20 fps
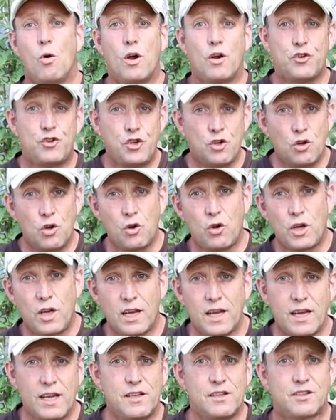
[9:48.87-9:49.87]
Whereas you look
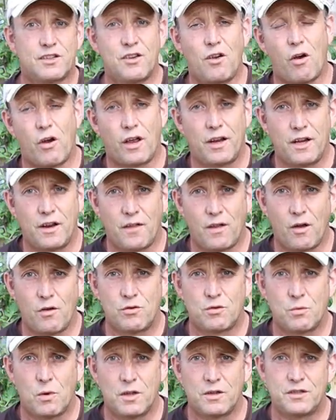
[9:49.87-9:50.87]
inside at
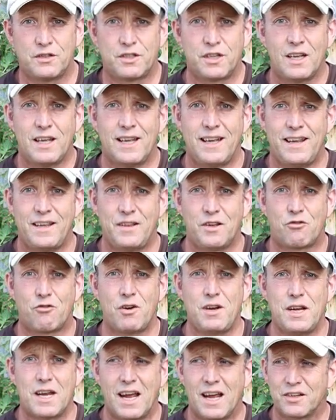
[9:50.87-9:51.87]
those ones in the
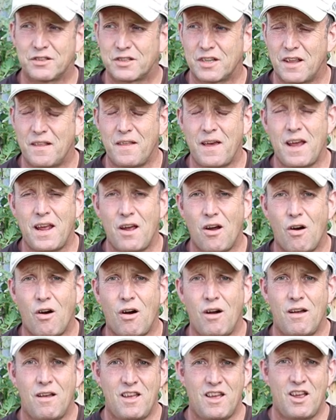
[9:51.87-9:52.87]
greenhouse and they
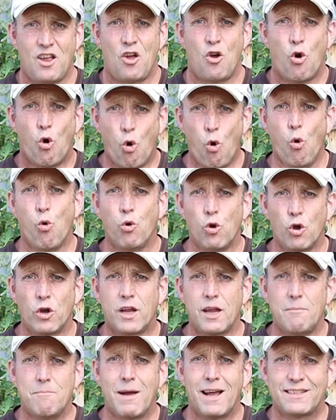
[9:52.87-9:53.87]
are all
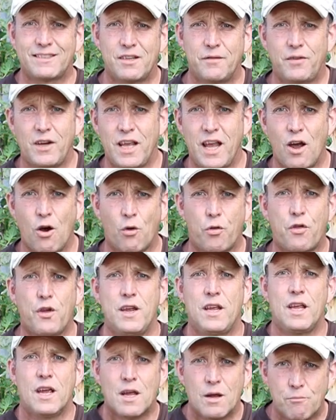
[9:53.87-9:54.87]
looking massively
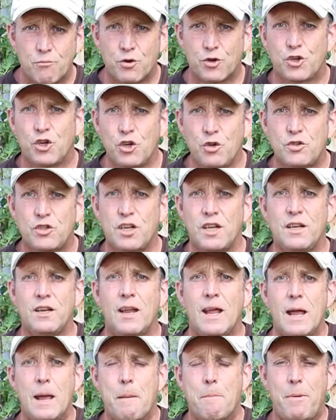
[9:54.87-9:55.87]
healthy,
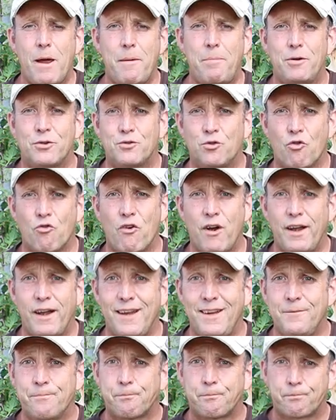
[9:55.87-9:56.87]
producing peppers
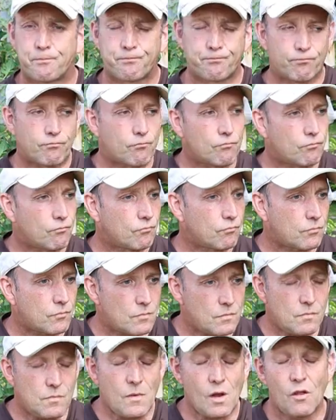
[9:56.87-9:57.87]
already.
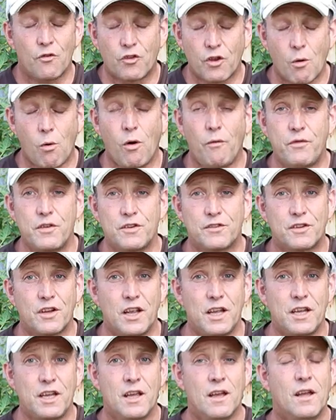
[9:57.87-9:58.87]
So
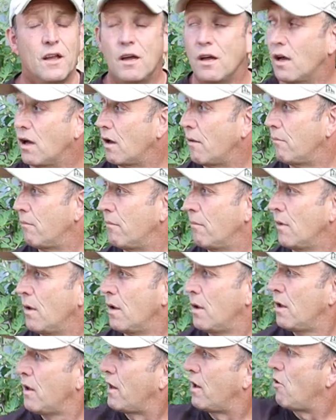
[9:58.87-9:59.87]
obviously um,
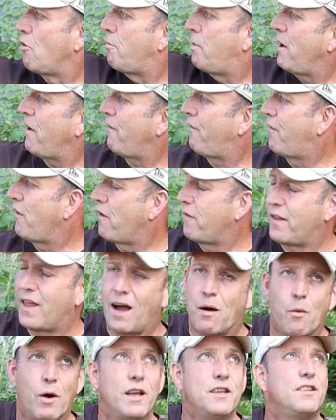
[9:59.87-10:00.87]
they're a bit further
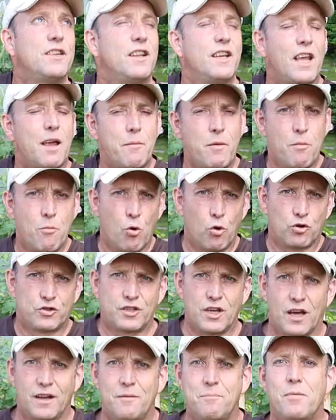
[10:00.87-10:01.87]
that way so they get me more
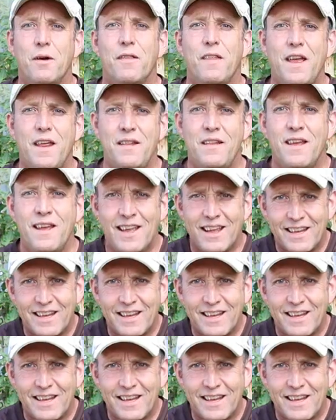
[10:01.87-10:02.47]
sun but then